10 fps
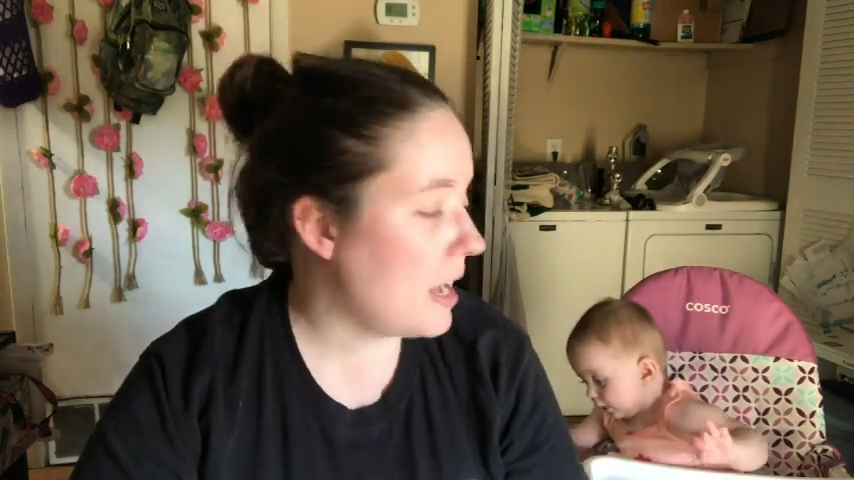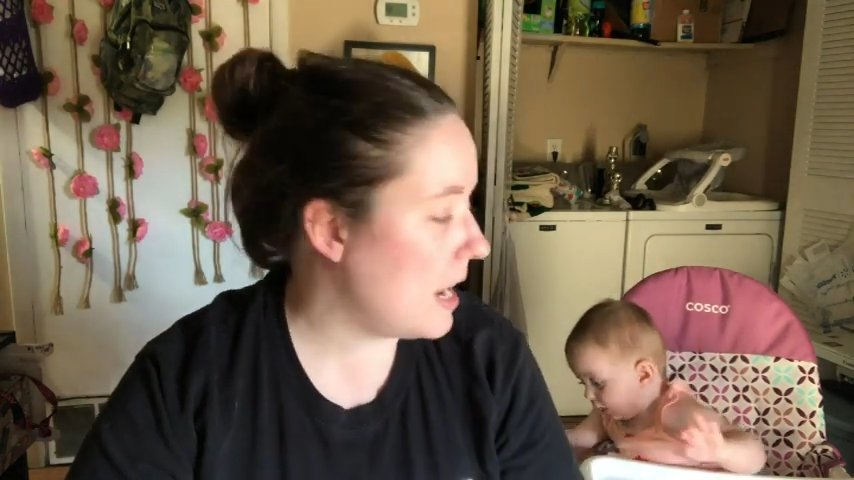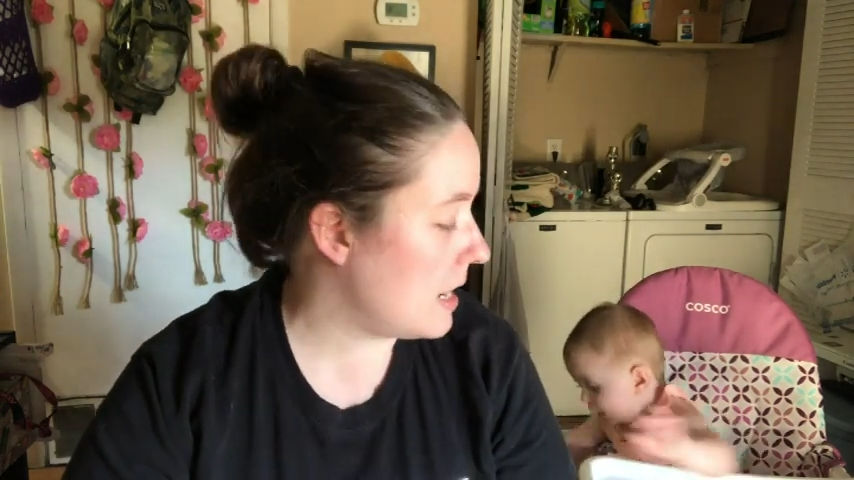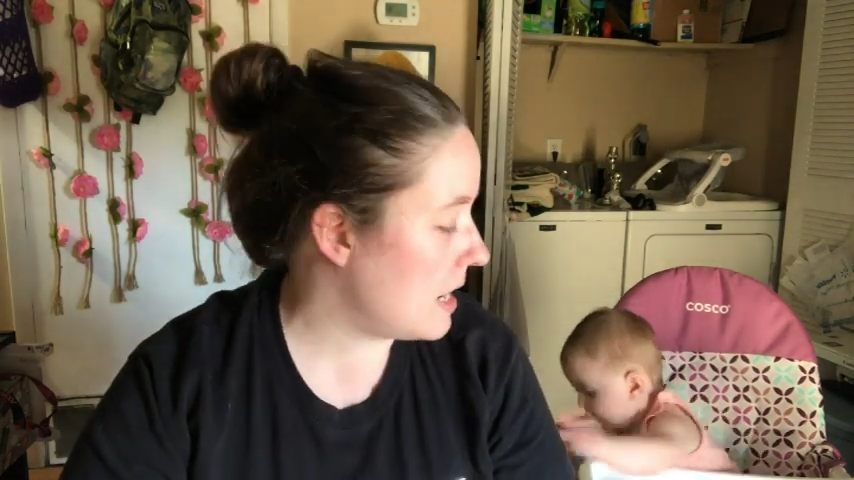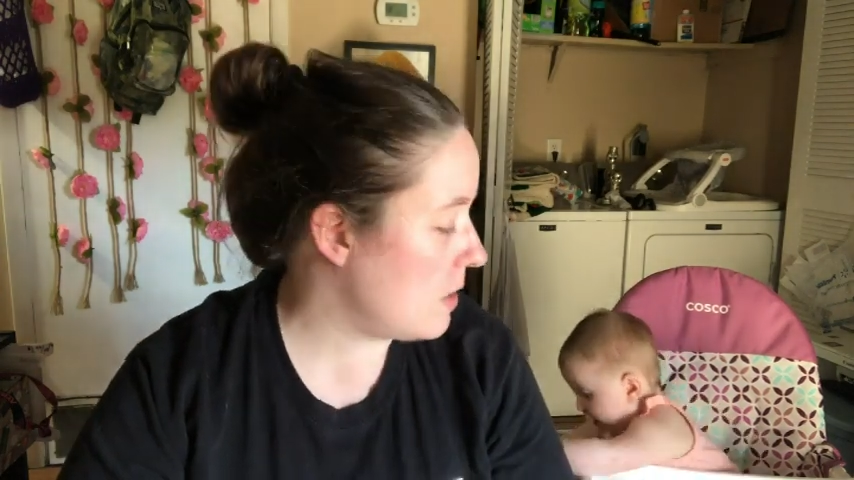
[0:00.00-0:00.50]

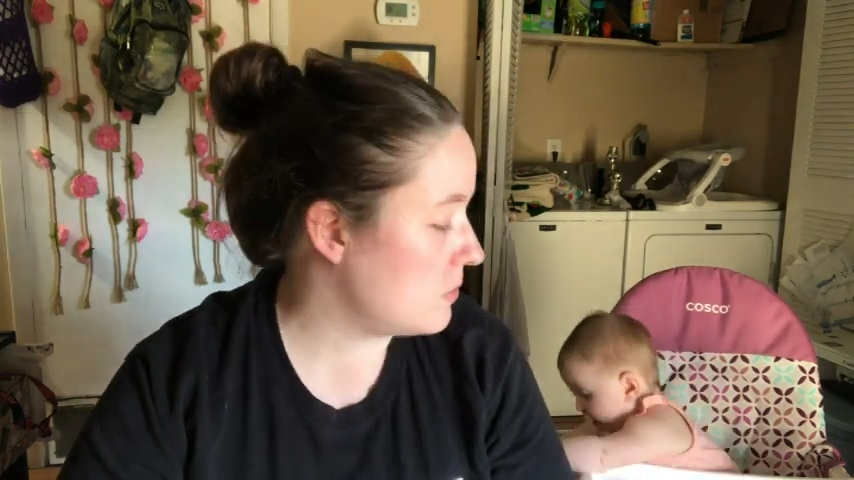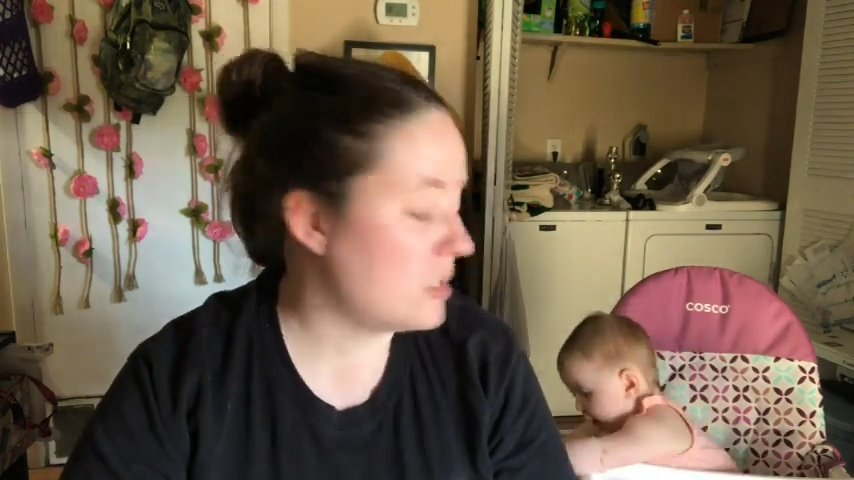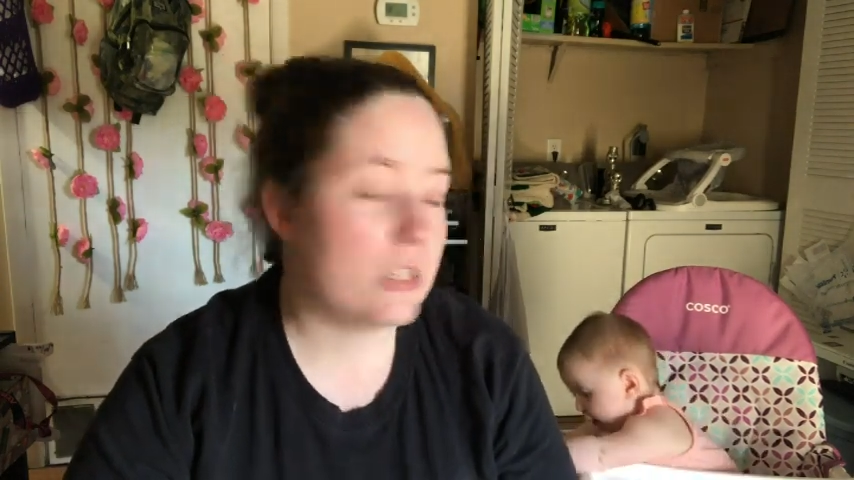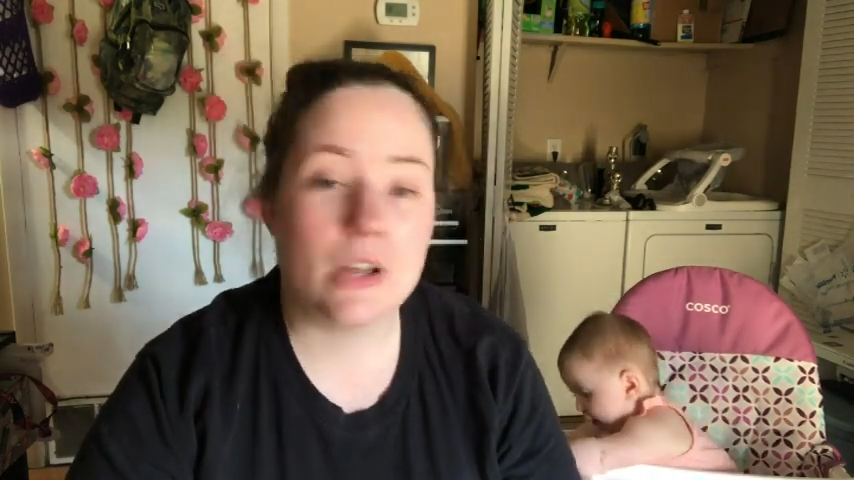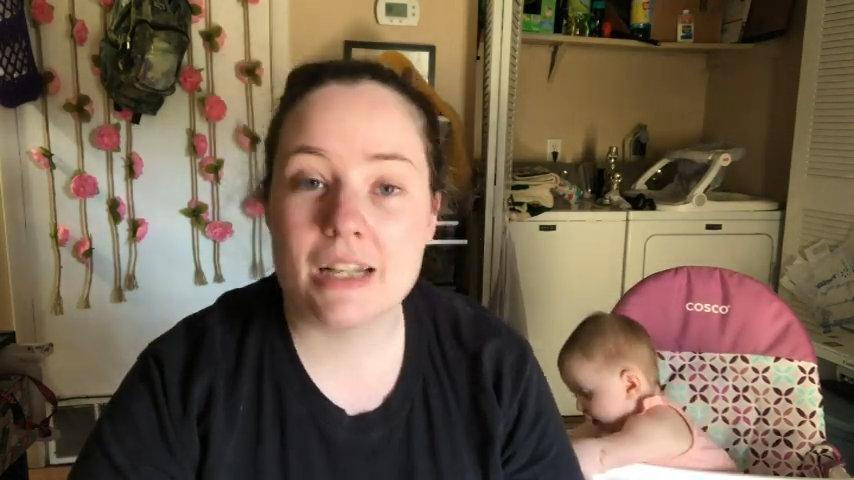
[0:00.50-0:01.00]
And I will
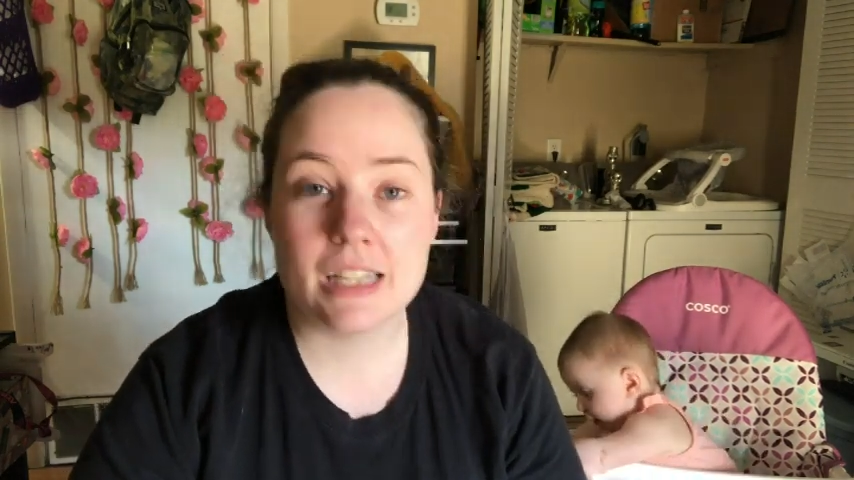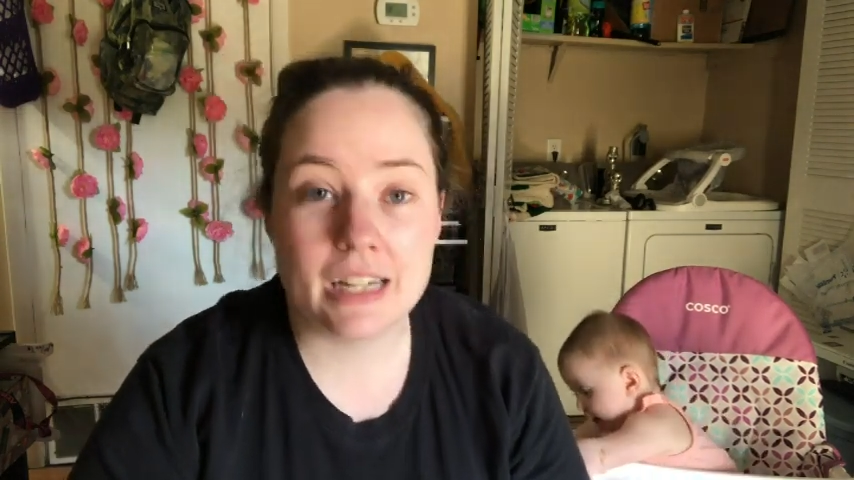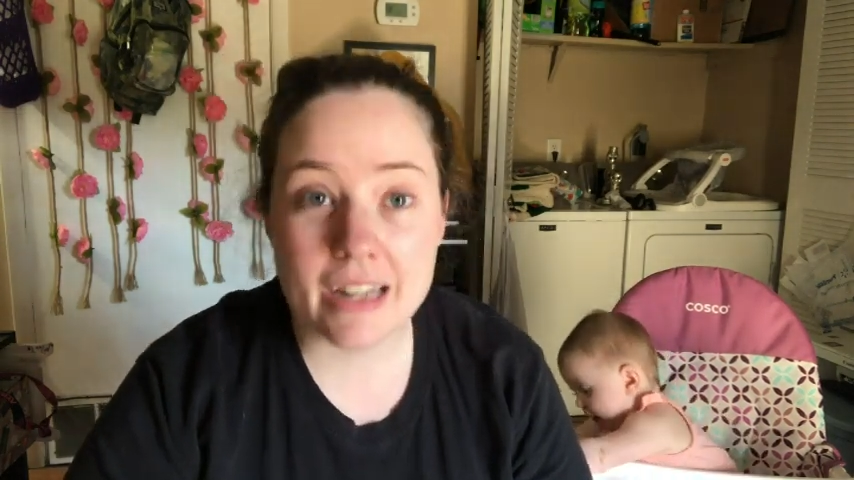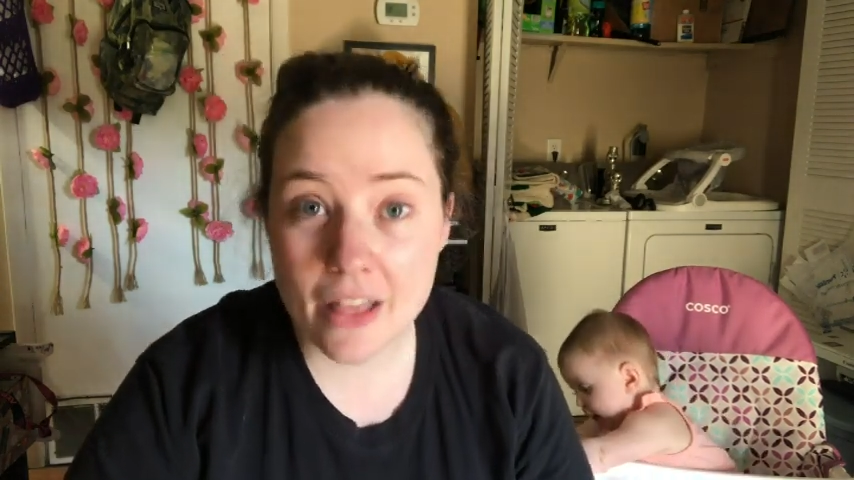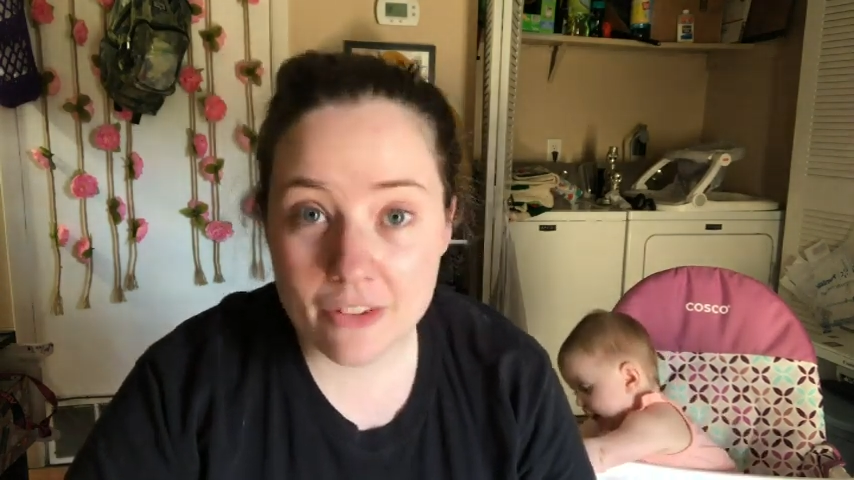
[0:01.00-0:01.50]
see you guys in
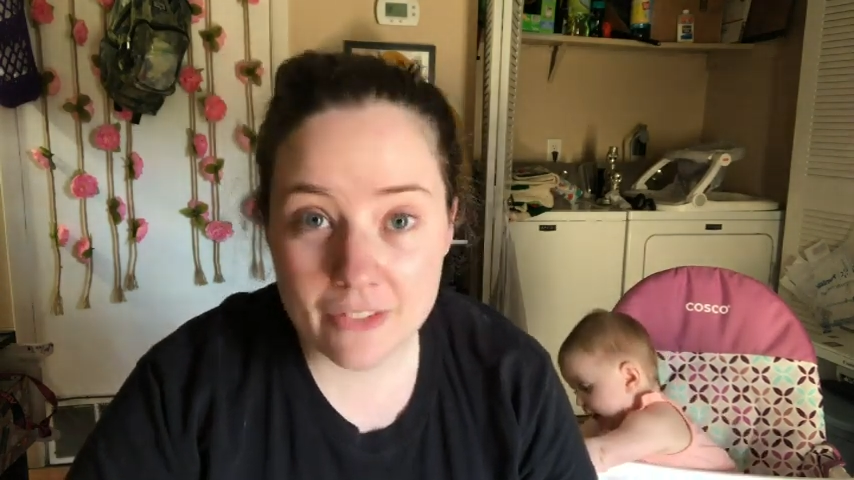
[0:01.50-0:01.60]
another